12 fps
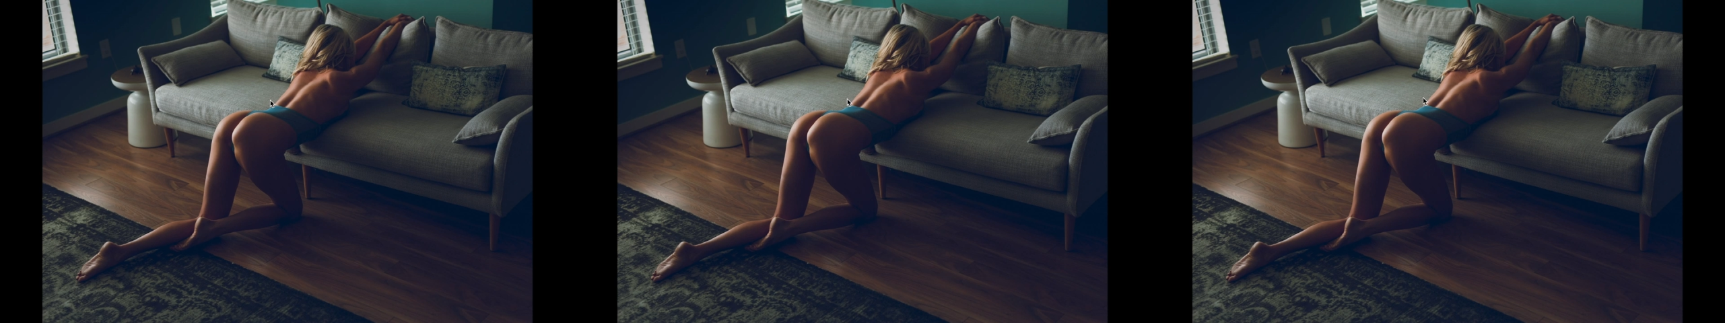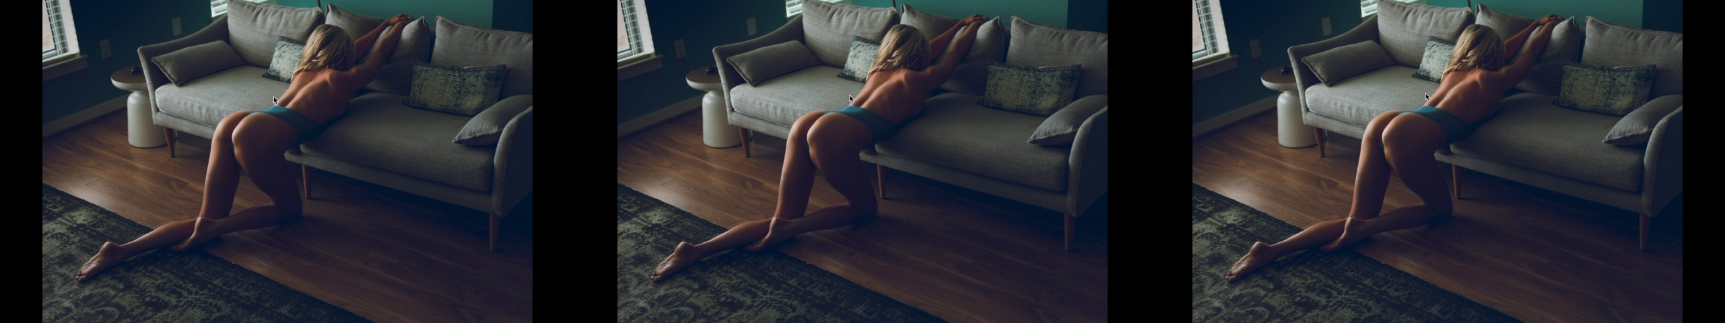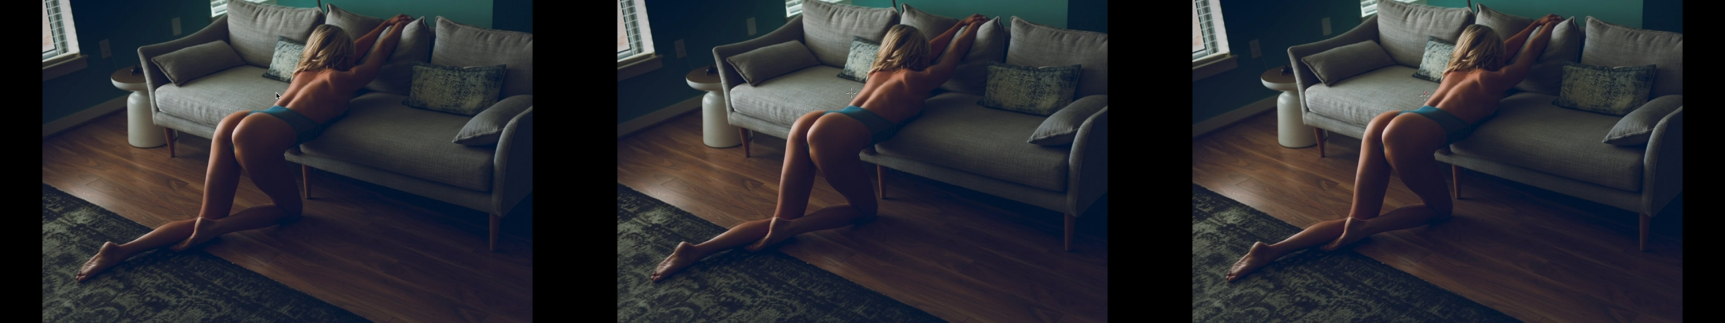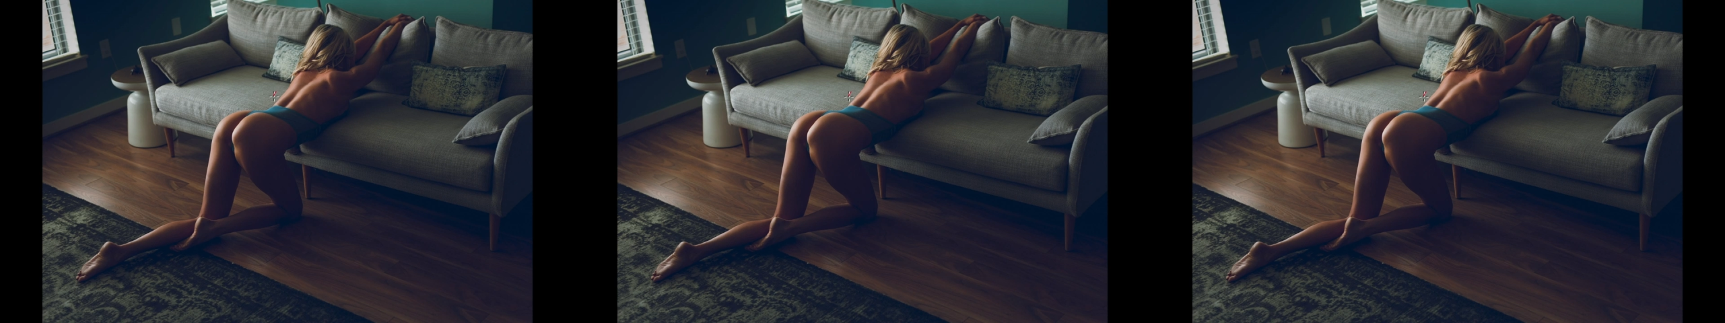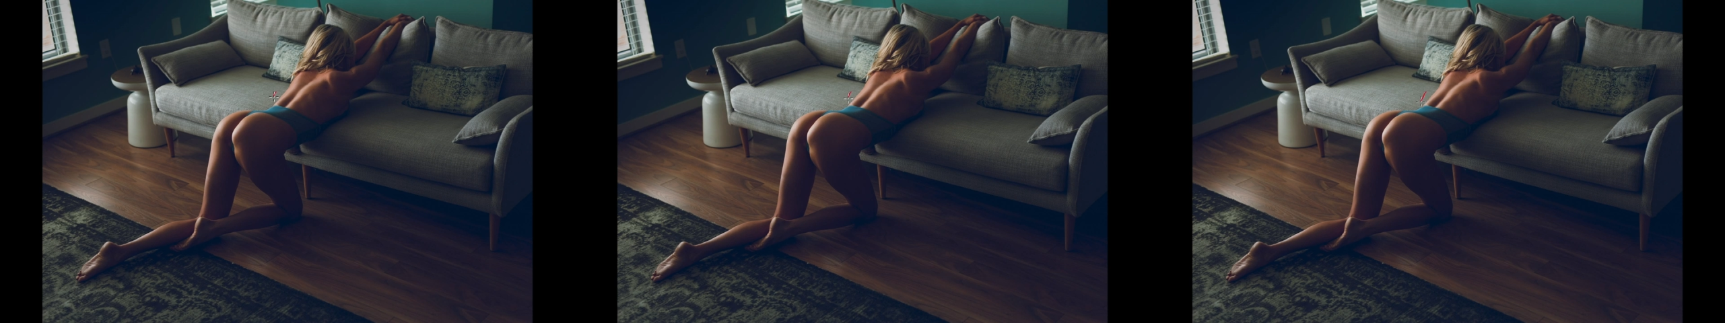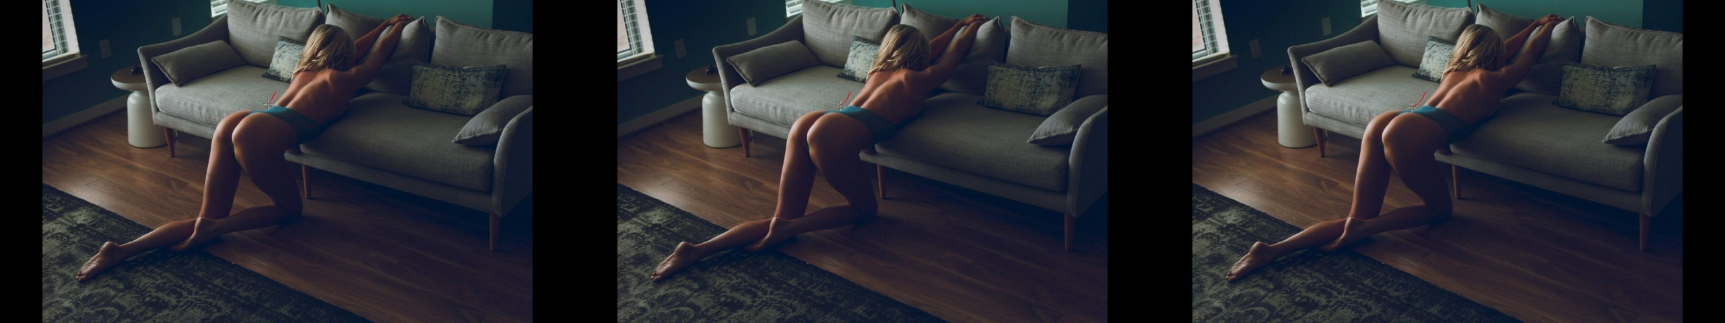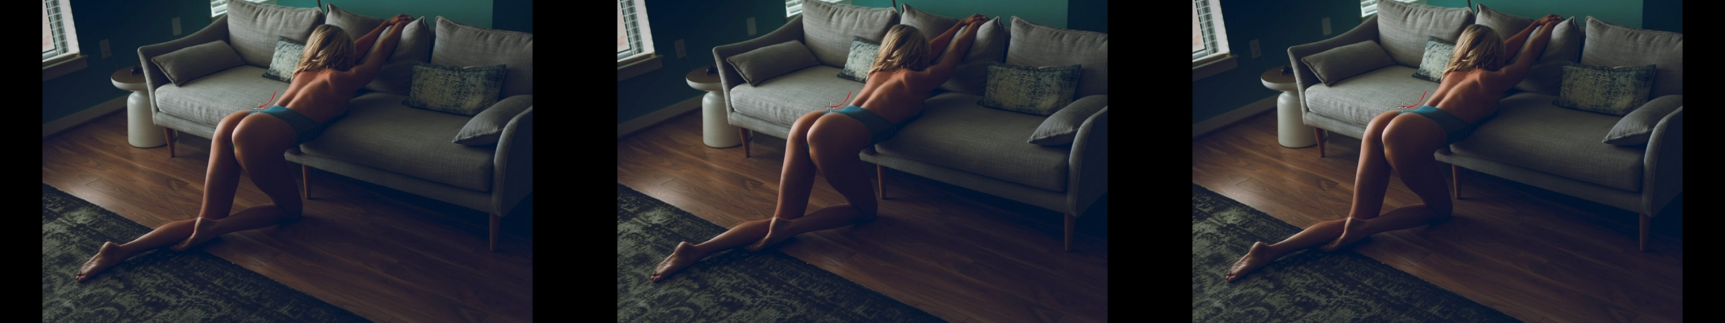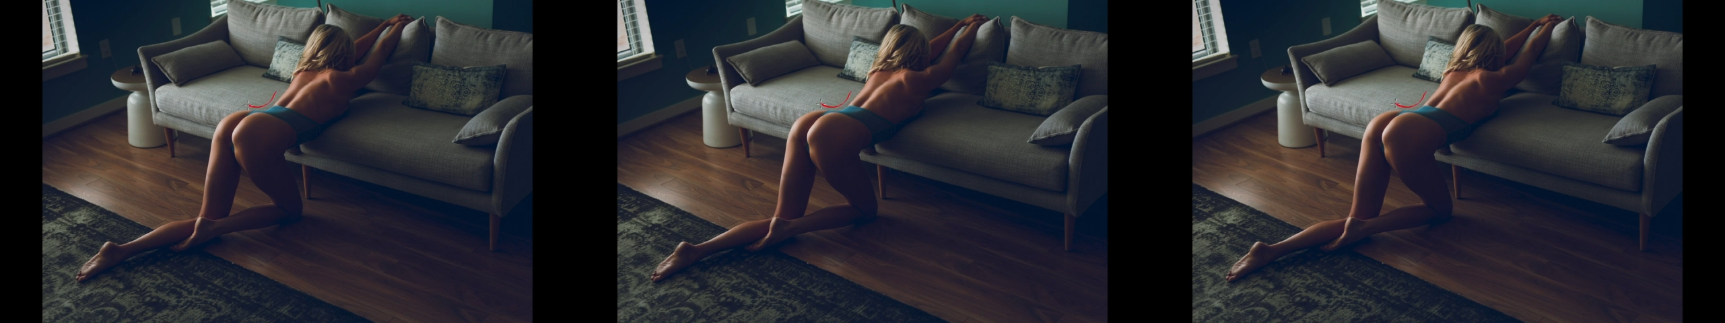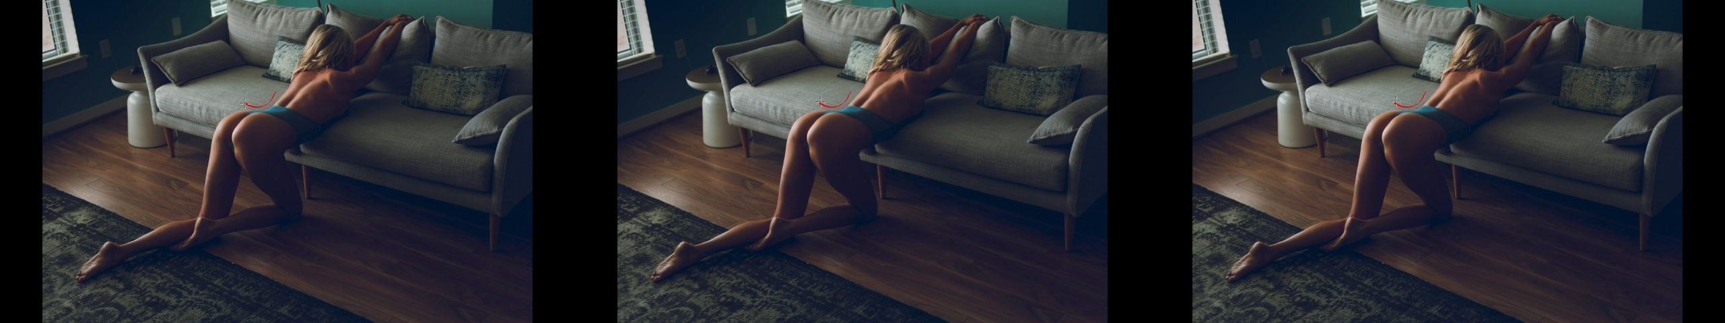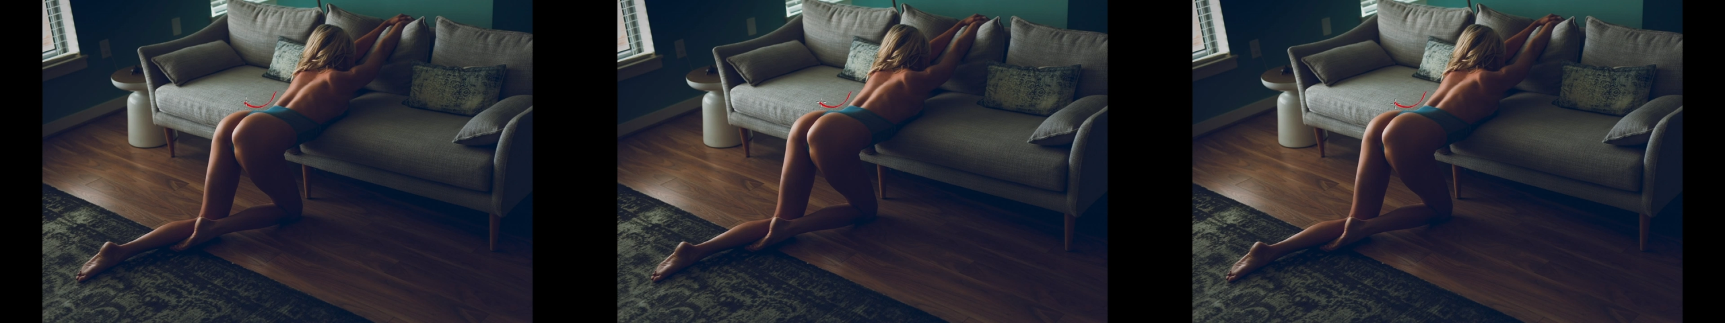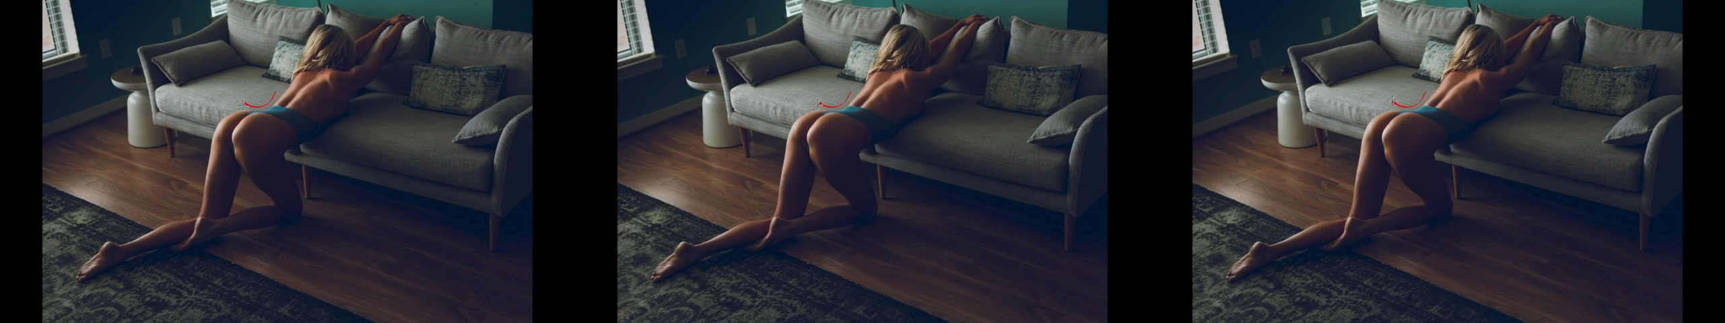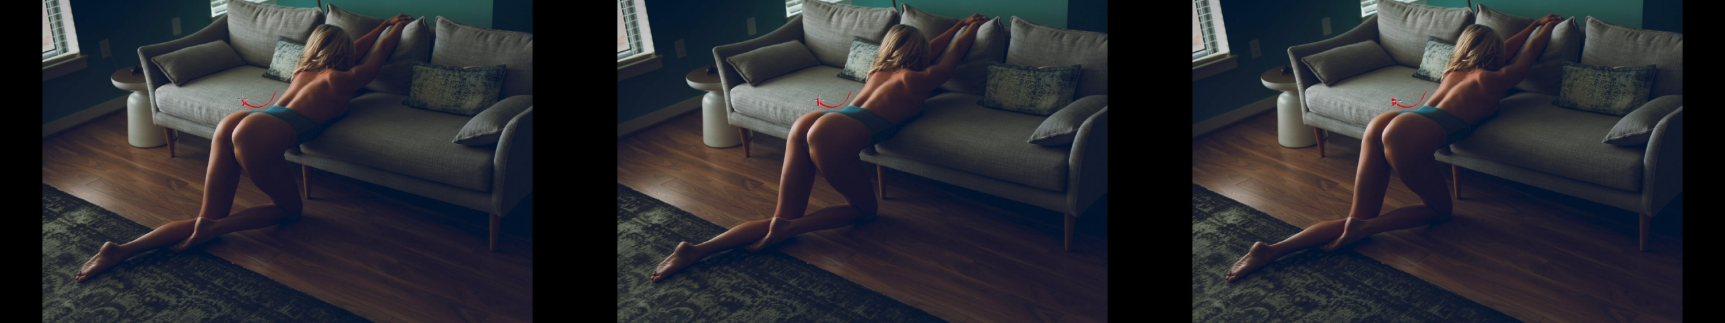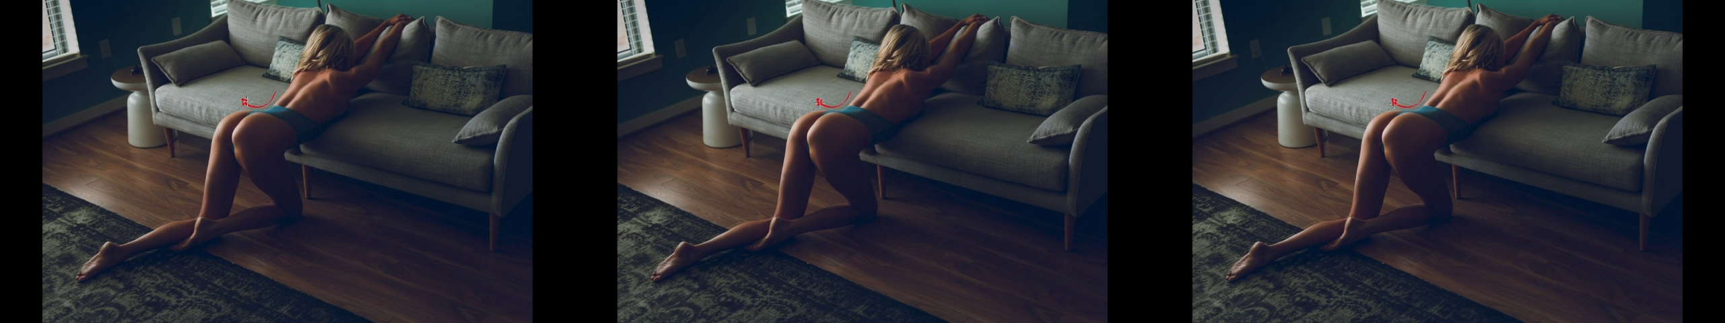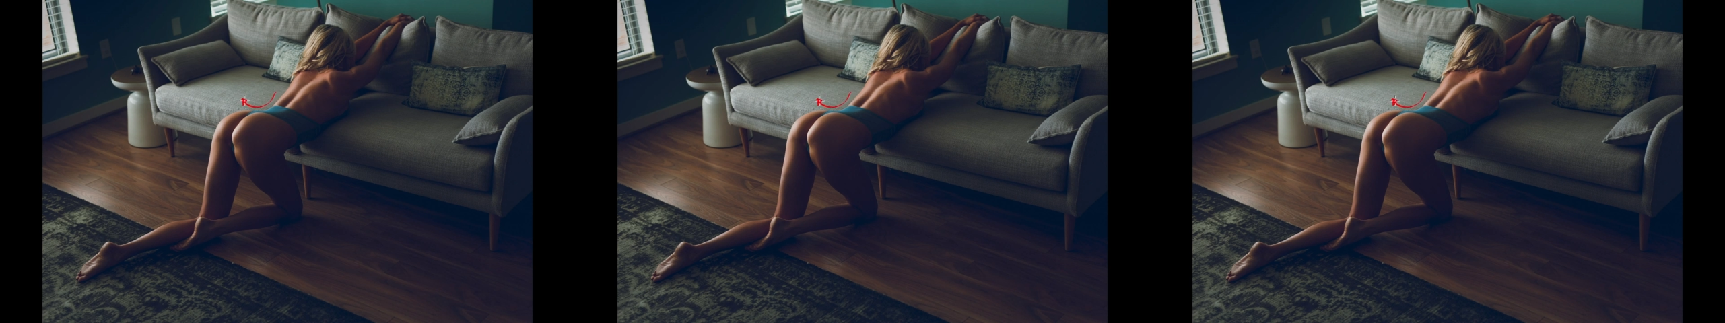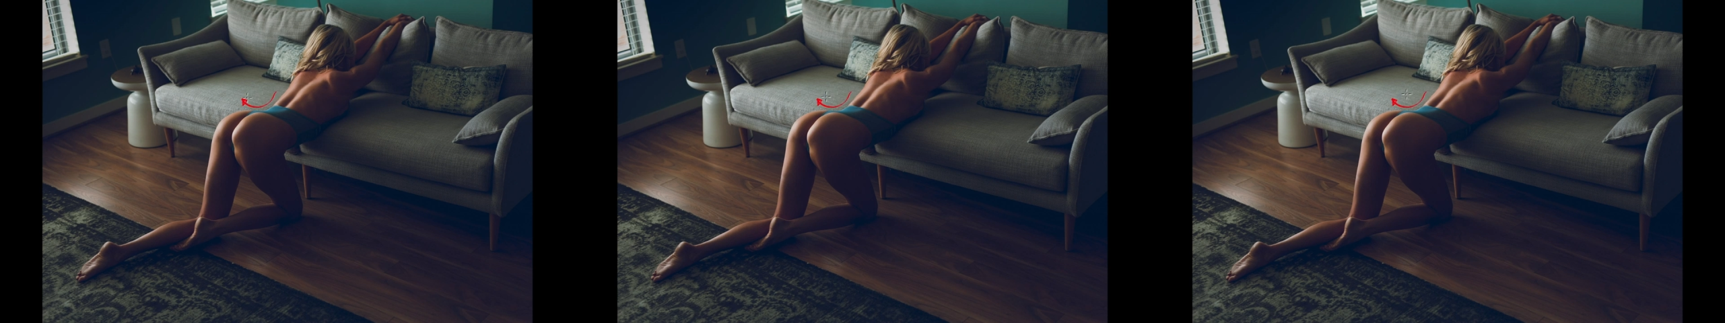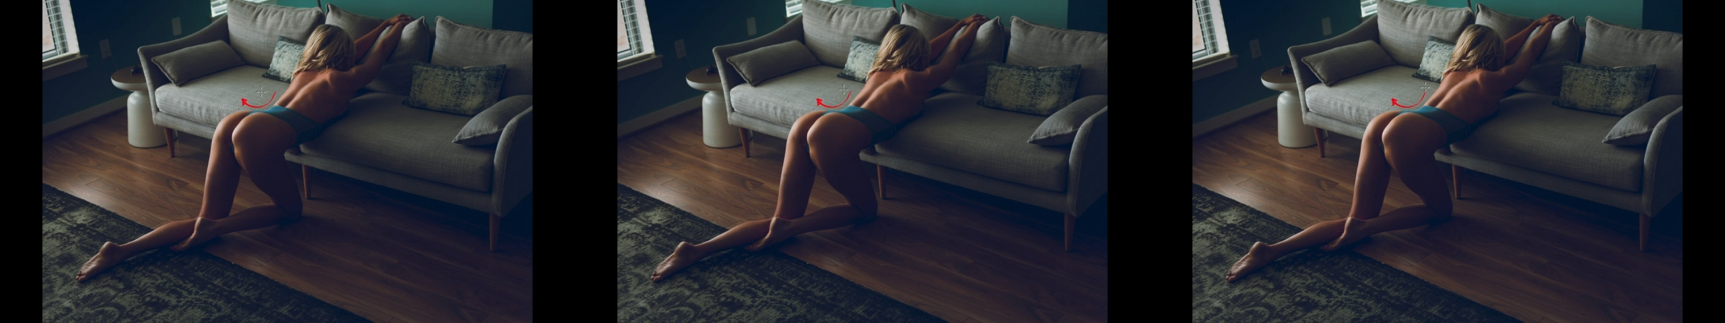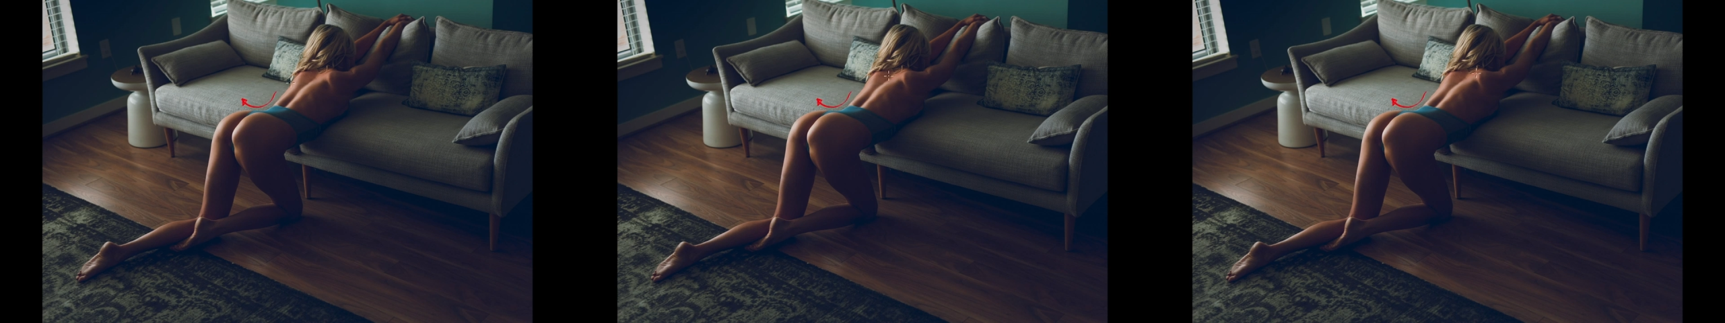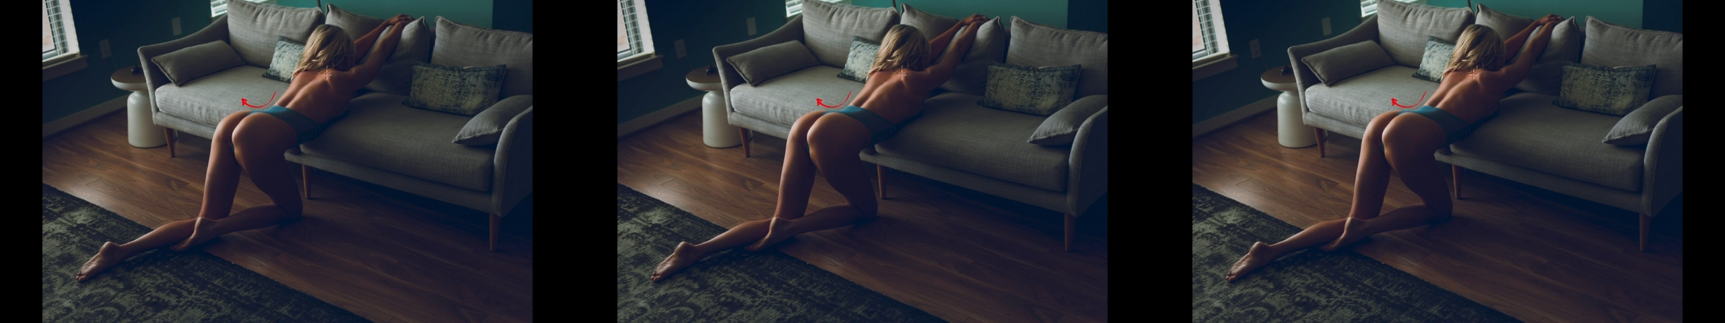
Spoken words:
(no speaker visible)